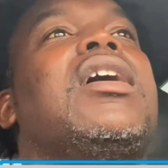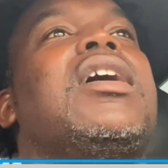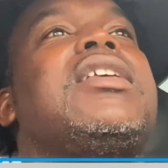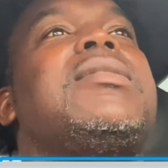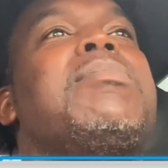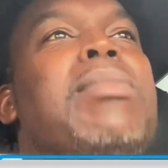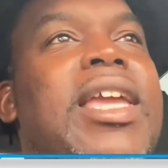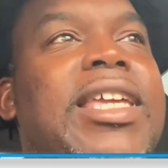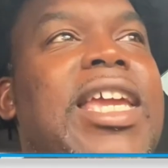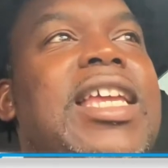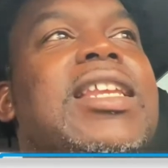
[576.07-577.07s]
is
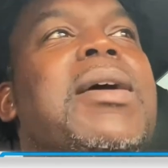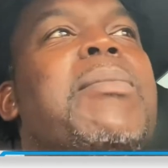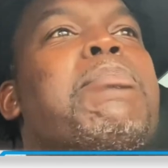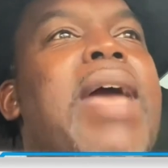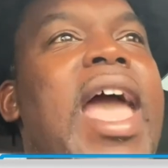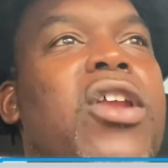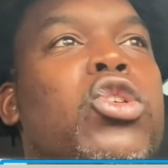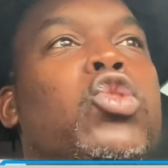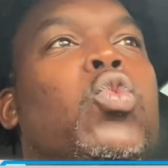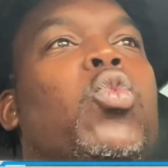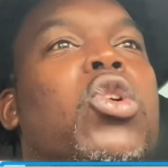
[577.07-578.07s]
making
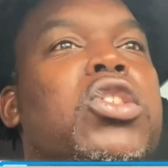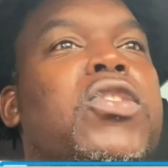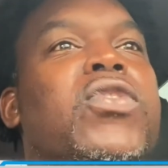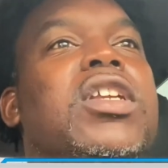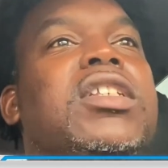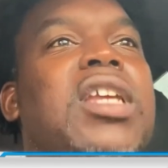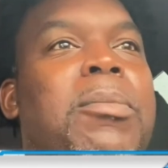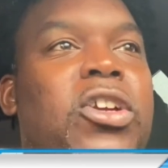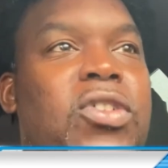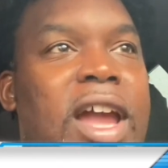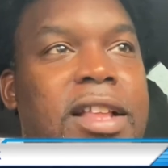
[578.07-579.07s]
matters worse for the
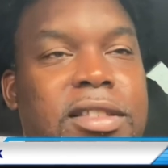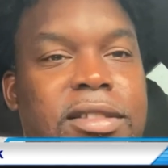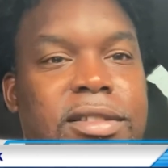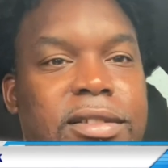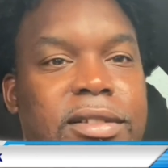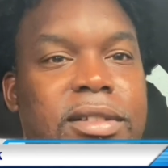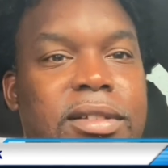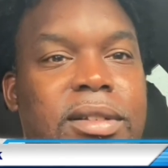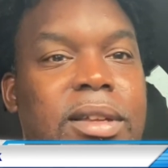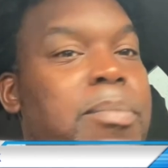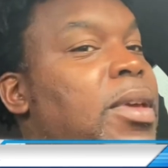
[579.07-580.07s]
Democrats.
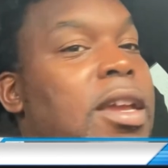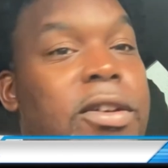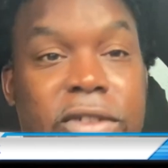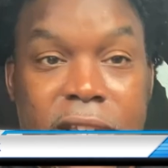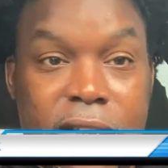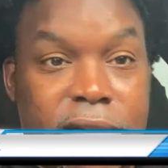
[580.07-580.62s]
Period.